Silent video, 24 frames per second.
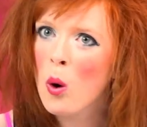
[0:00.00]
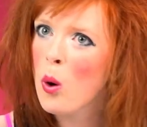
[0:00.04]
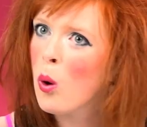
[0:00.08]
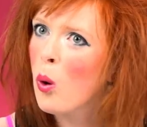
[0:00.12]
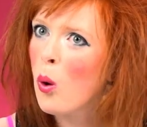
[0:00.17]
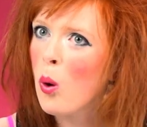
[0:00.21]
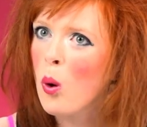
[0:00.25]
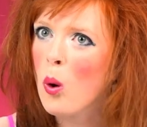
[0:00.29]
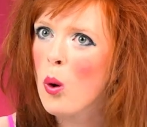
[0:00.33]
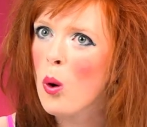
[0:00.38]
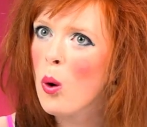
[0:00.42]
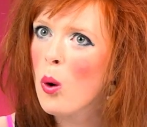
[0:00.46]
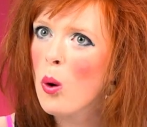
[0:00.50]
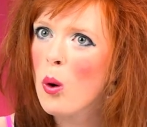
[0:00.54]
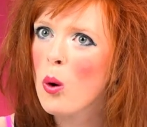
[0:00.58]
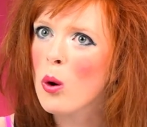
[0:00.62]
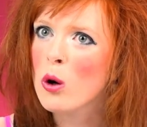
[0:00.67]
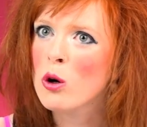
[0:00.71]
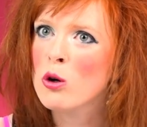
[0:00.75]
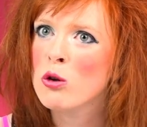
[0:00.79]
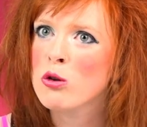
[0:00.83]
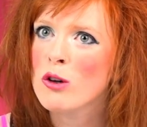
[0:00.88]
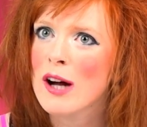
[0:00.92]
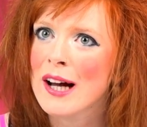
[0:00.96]

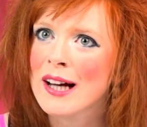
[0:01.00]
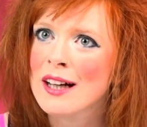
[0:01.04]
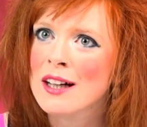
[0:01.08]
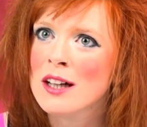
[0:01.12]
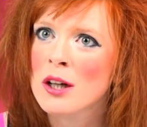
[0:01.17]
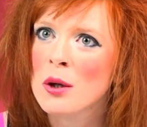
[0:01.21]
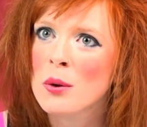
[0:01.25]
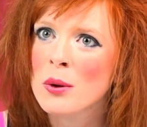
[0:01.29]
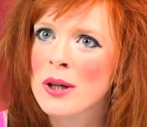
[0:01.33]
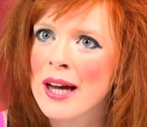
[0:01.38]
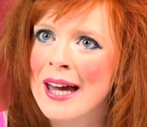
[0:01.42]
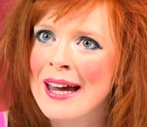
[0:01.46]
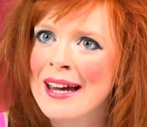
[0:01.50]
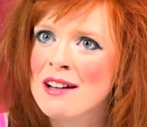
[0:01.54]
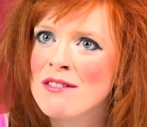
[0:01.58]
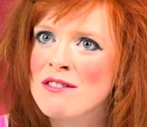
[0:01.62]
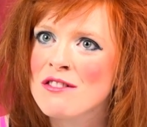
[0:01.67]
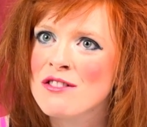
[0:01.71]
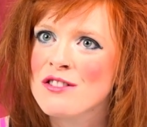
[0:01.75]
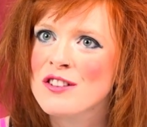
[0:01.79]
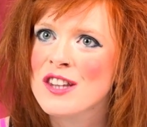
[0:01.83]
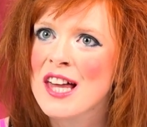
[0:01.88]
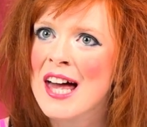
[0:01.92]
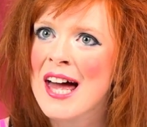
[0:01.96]
Oh, crack
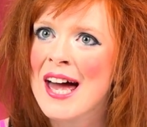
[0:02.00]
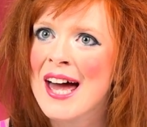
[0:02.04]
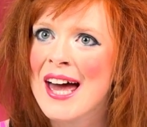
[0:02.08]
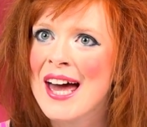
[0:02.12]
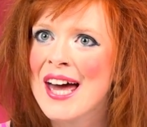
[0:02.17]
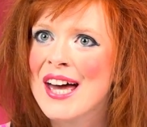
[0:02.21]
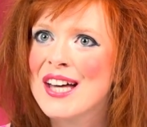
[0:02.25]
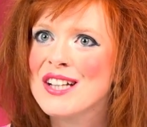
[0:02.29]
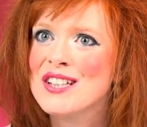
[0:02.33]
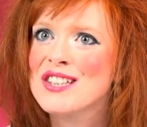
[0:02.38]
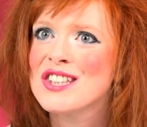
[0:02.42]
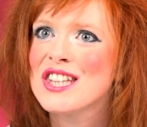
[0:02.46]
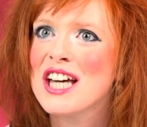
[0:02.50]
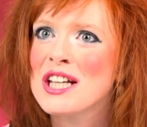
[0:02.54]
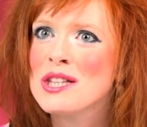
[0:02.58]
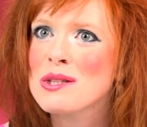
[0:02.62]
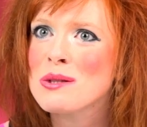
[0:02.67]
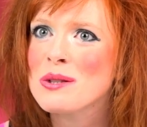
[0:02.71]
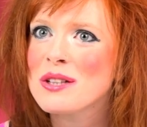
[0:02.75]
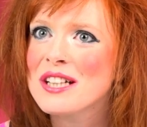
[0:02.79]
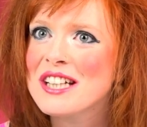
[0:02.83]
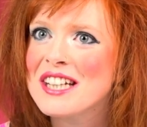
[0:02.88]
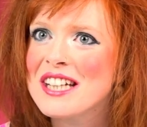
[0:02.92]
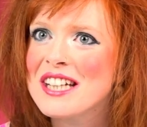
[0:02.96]
cocaine for the head. That's what it